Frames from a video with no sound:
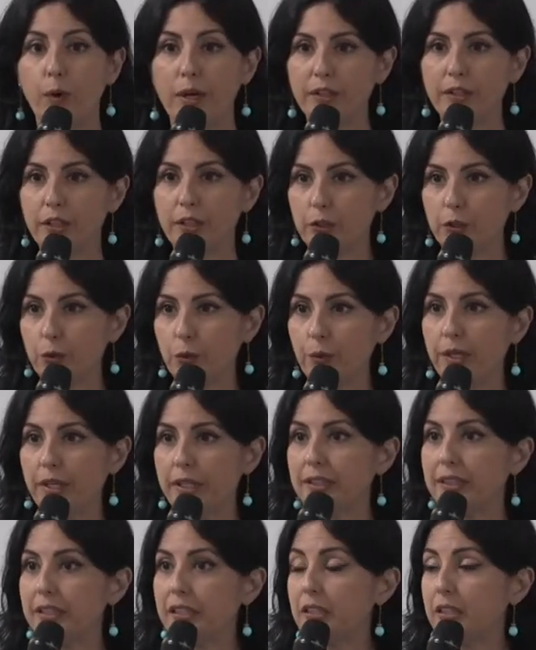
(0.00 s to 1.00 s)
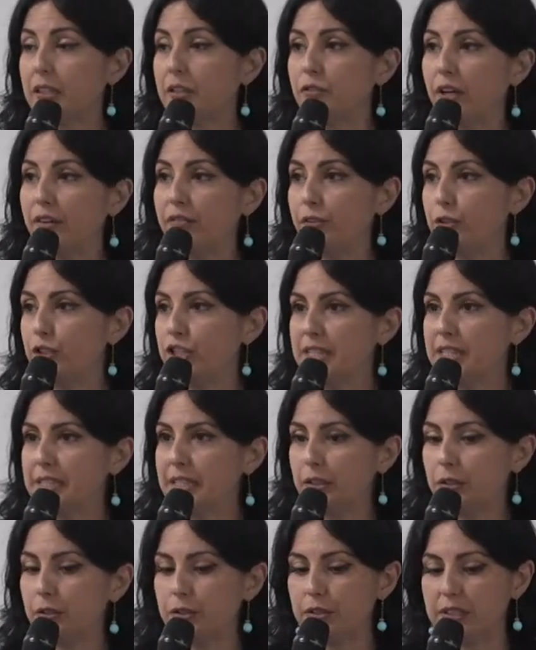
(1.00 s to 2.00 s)
When they're doing their refugee
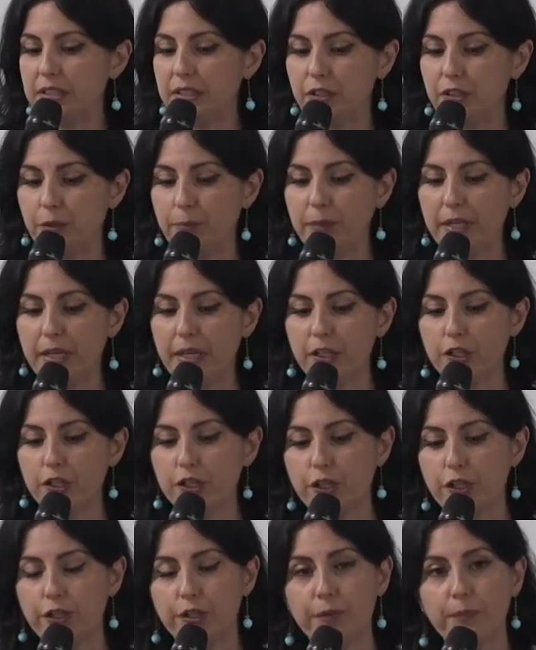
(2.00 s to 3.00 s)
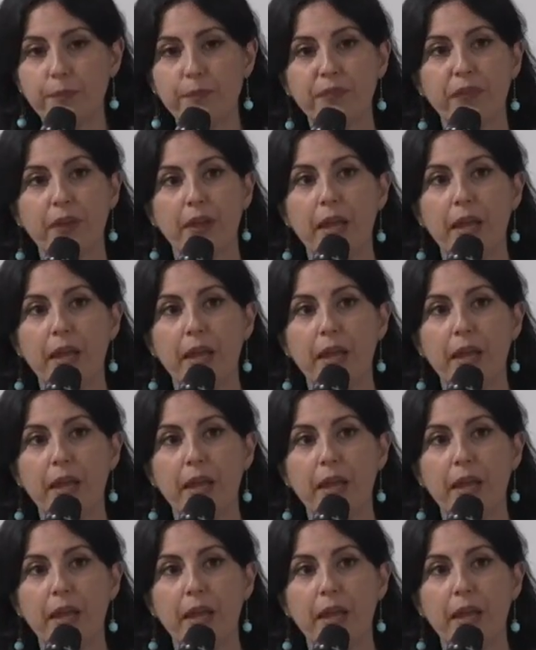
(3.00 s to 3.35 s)
status determination,